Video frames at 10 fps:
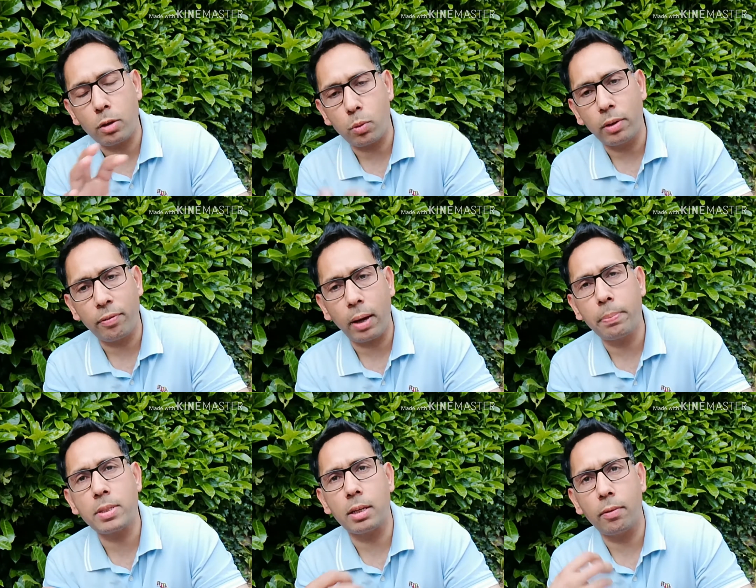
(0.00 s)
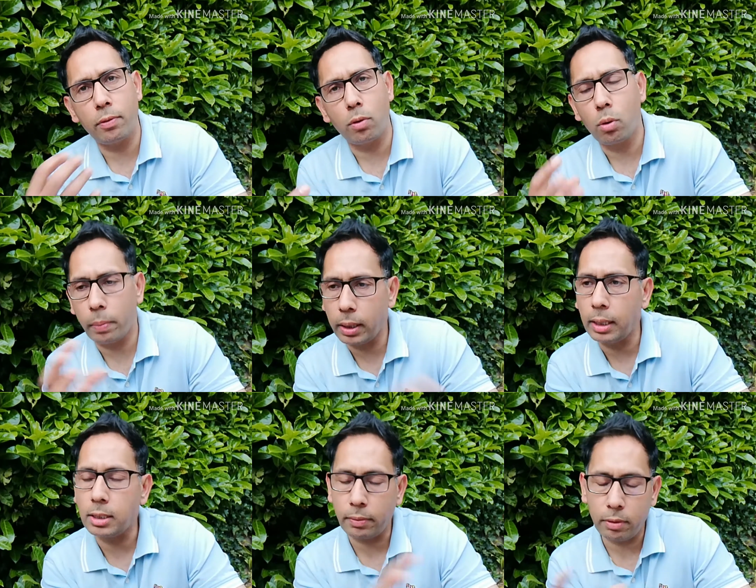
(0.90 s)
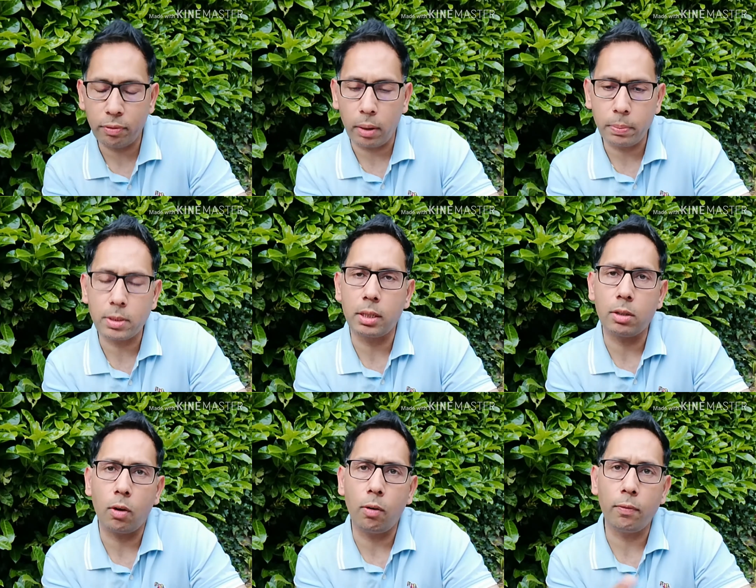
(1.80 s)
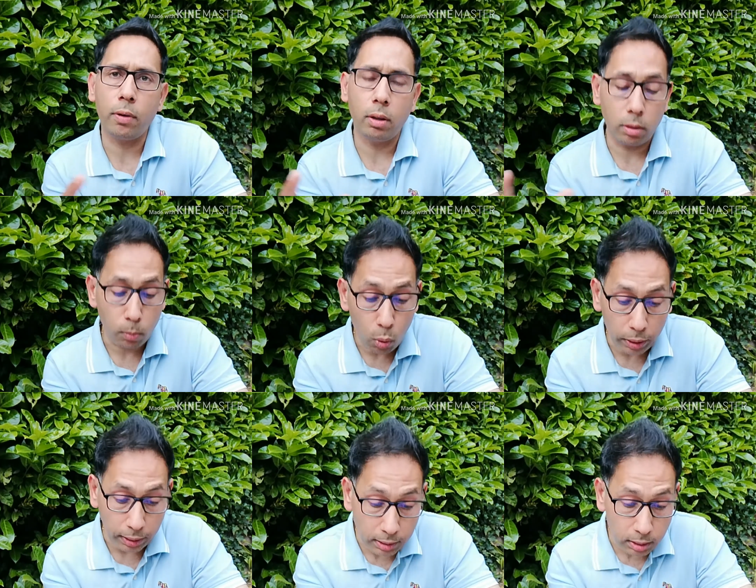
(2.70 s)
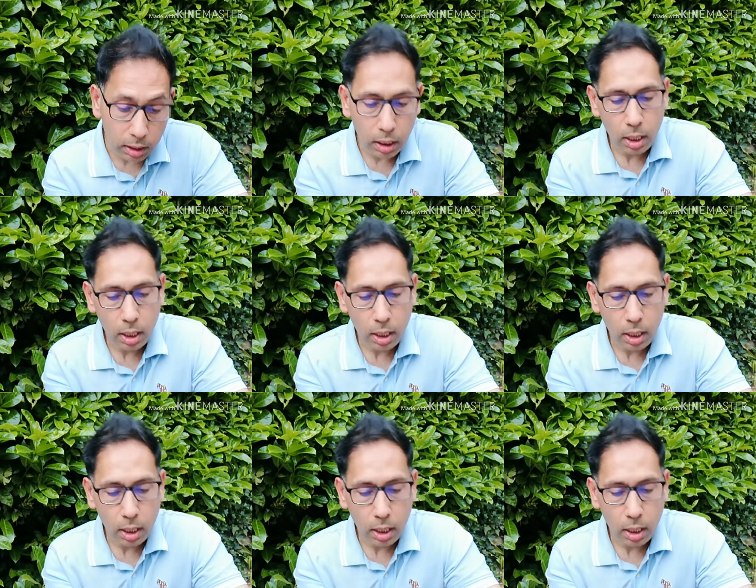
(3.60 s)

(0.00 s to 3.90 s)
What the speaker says: 25% of your own money and 75% of the mortgage,